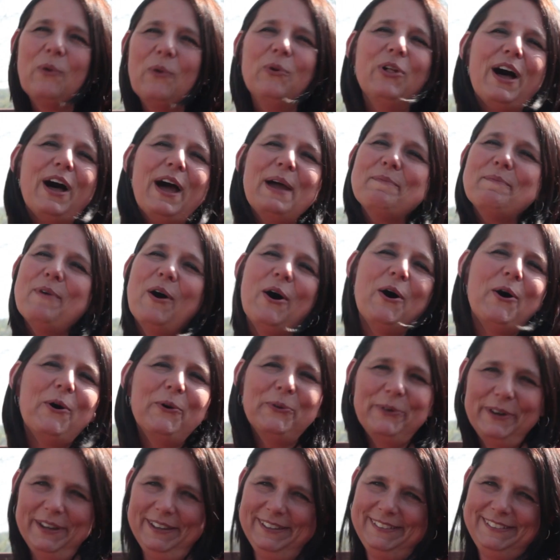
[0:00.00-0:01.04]
Well, I'm
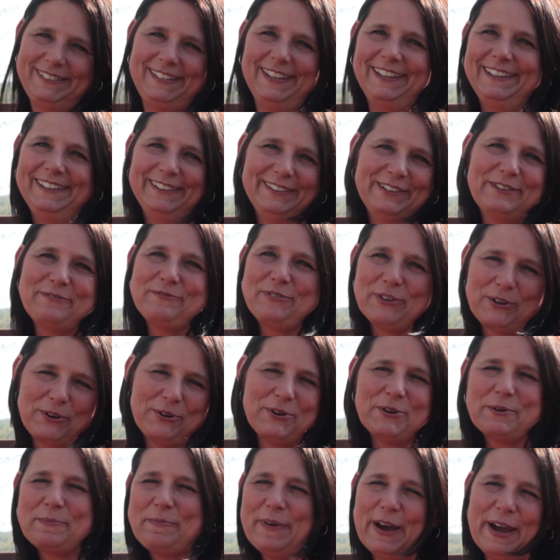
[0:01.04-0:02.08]
always of the
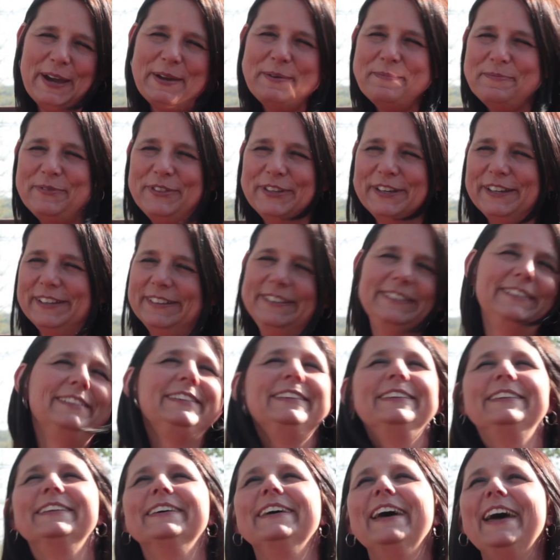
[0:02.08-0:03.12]
group. I'm the
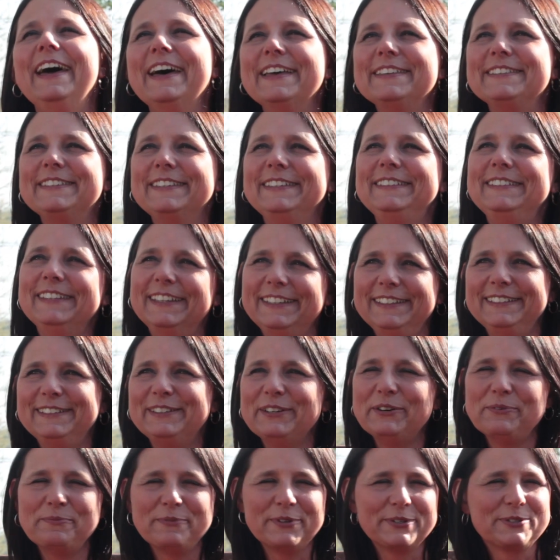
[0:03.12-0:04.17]
hesitant,
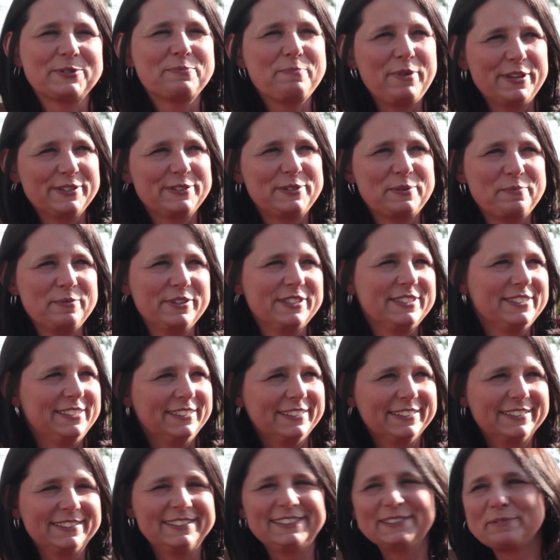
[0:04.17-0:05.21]
almost
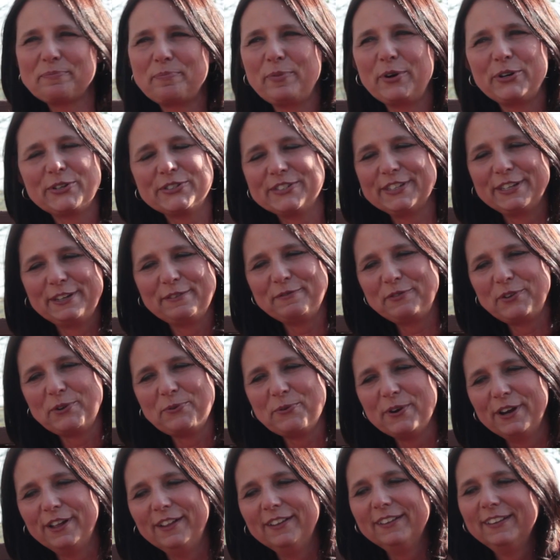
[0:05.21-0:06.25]
pessimistic person, if you
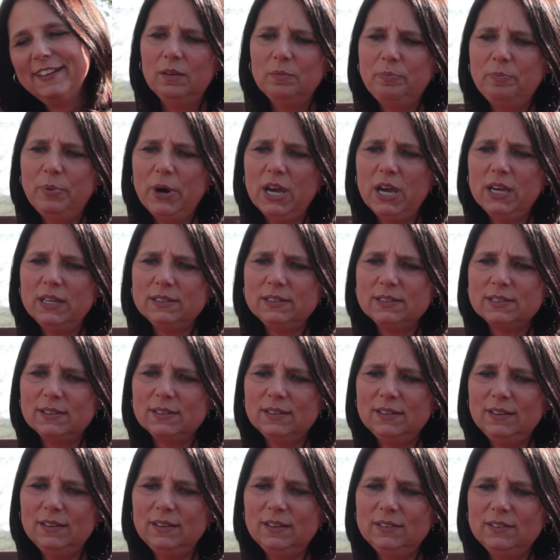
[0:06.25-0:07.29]
will. But
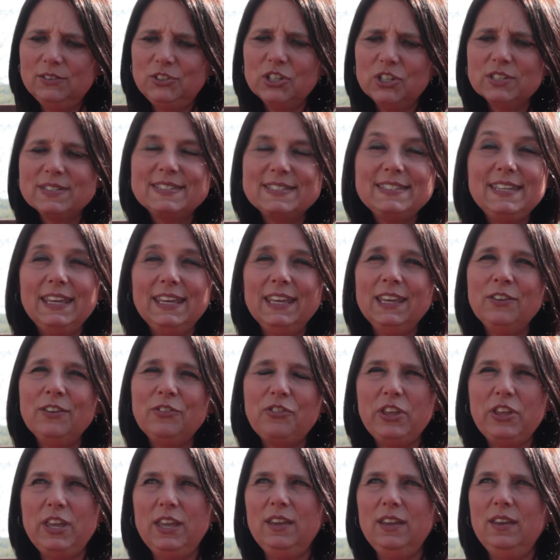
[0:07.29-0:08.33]
just seeing
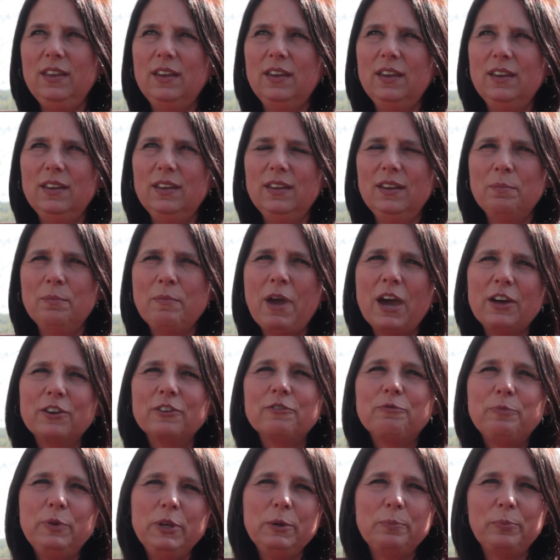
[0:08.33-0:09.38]
the amount
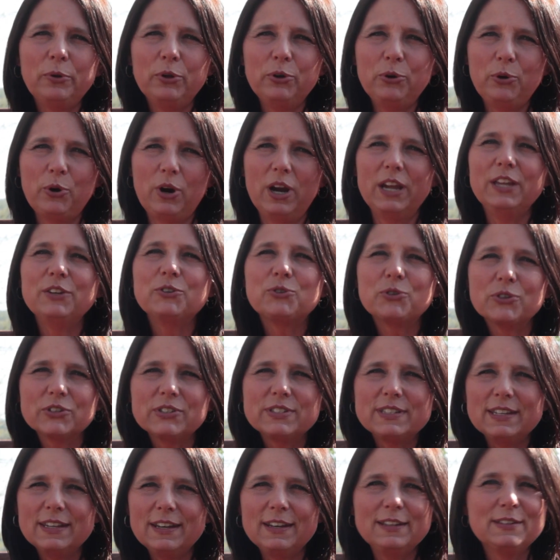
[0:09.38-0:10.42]
of people who are
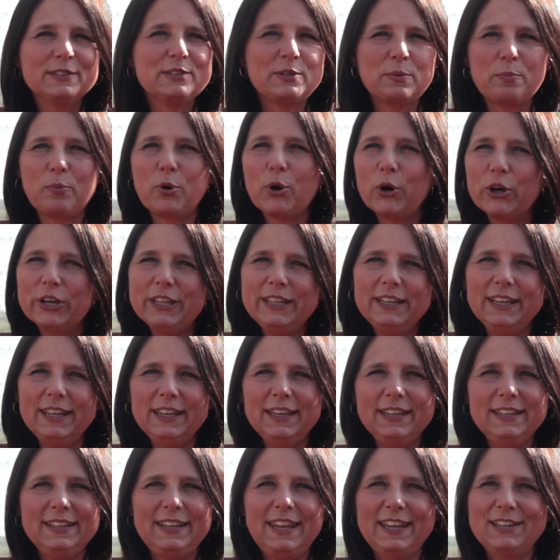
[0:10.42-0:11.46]
interested in supporting
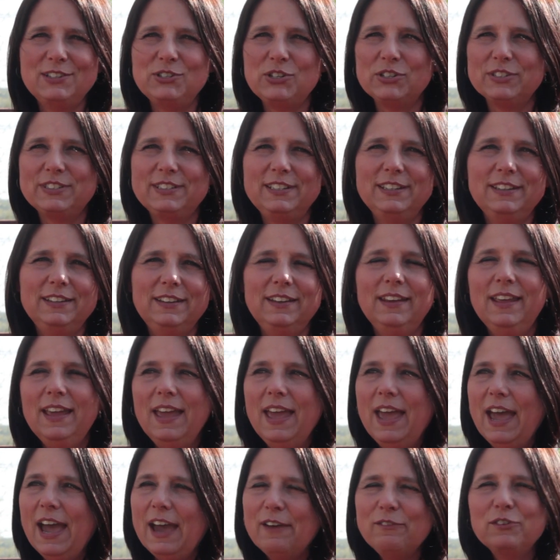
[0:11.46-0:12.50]
it and just in
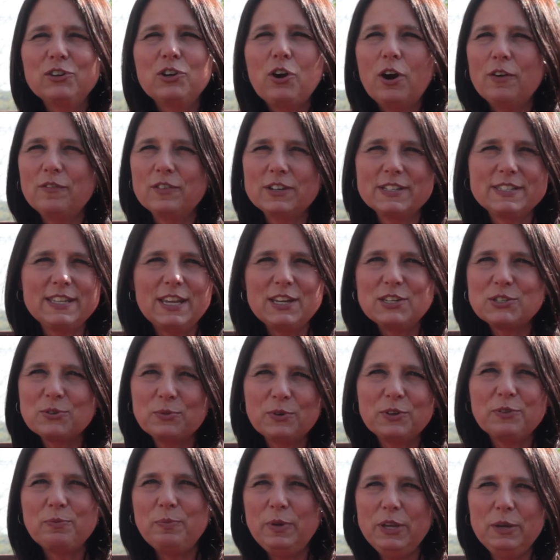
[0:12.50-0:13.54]
having conversation
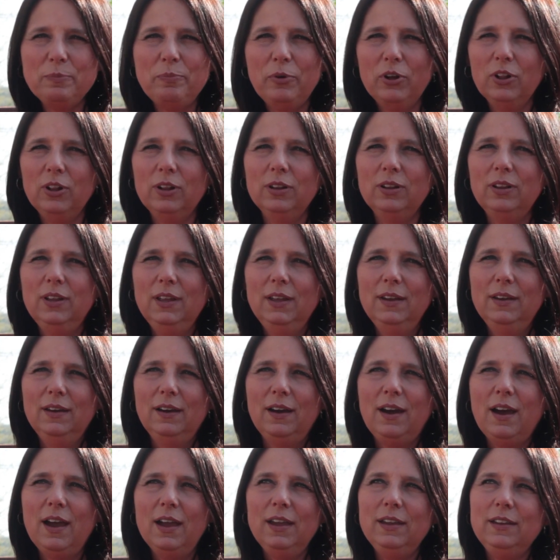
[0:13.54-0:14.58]
with people,
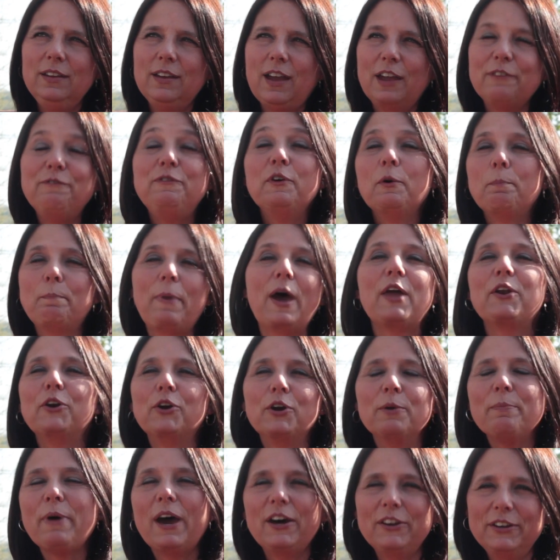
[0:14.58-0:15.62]
I feel
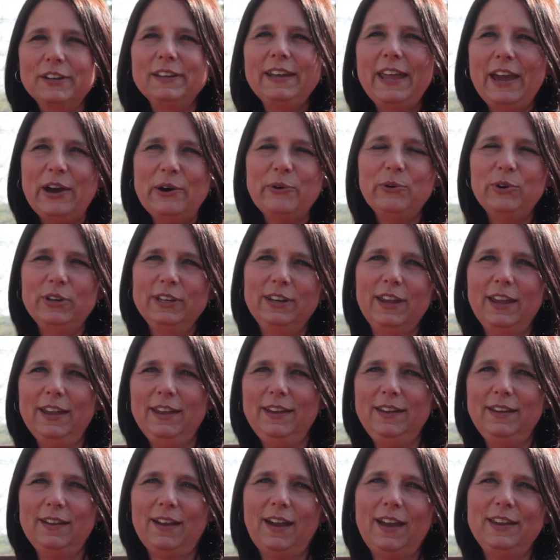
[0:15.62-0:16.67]
better about it now, and
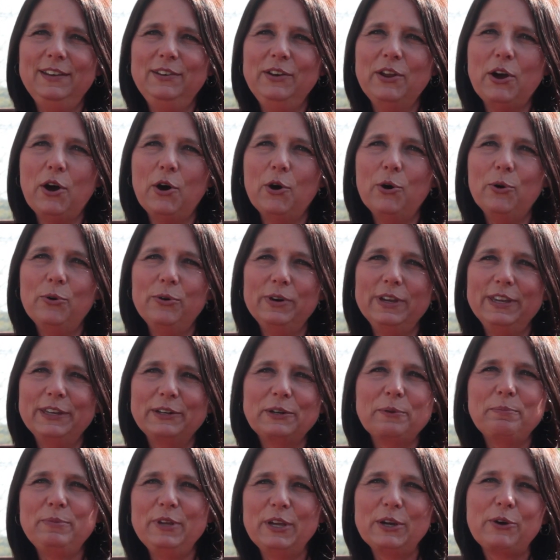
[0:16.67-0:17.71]
I know
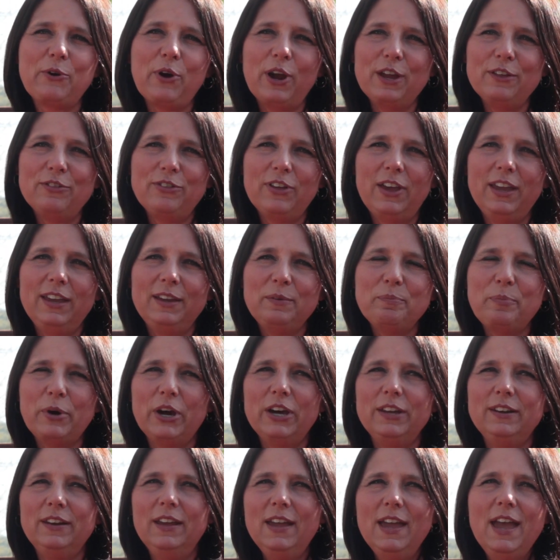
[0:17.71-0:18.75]
it'll be a great thing.
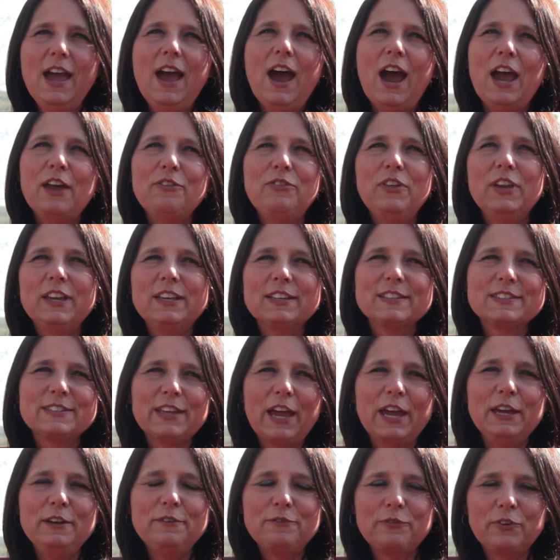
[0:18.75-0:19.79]
But I think
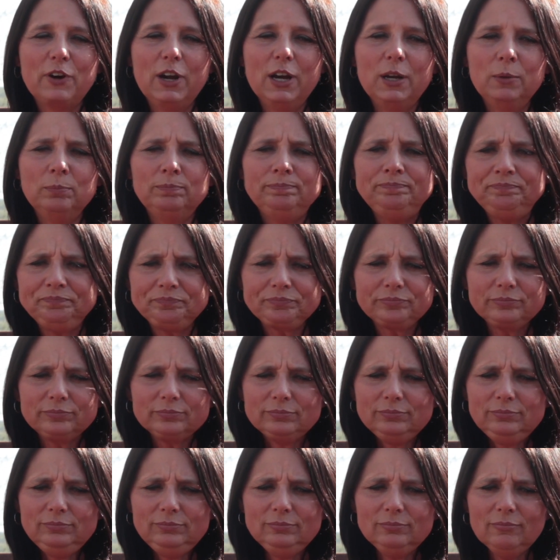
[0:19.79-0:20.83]
aside from,
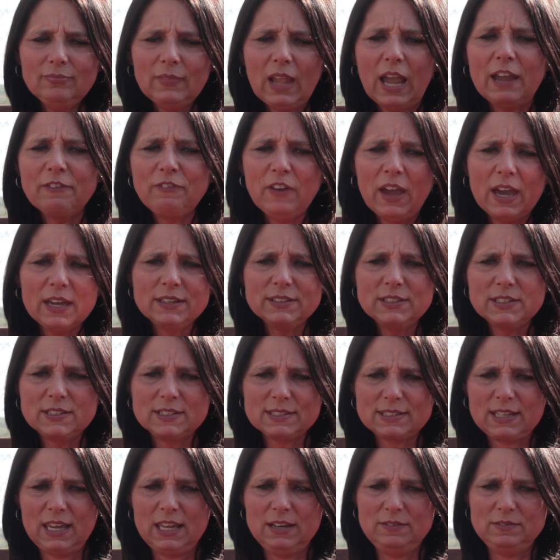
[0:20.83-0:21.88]
I've had to
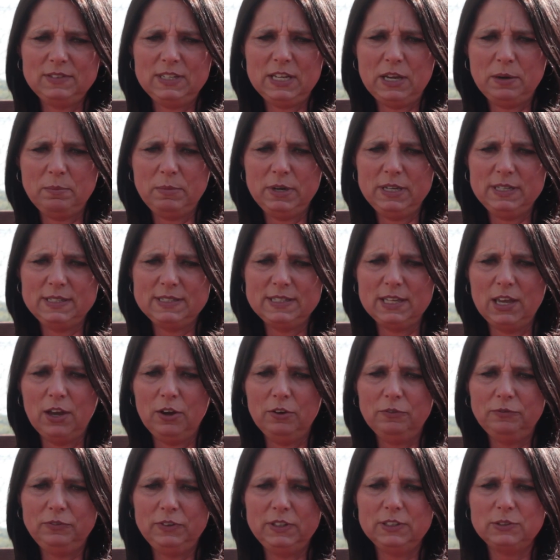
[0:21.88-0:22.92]
just kind of tell
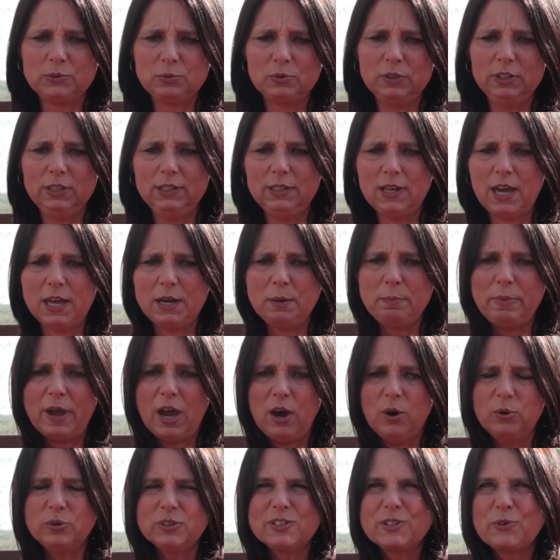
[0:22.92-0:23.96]
myself it's really not
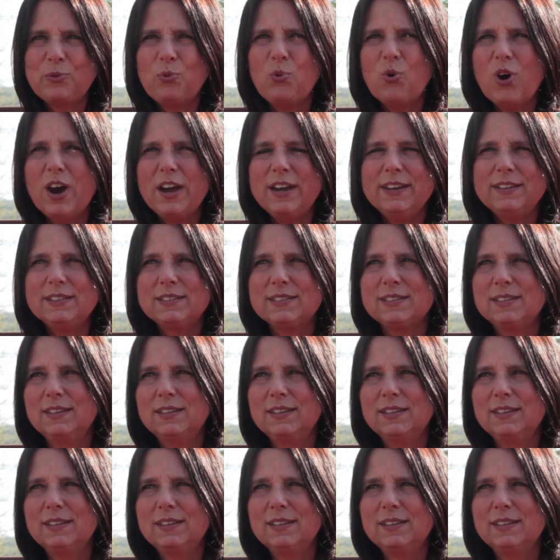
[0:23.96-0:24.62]
about what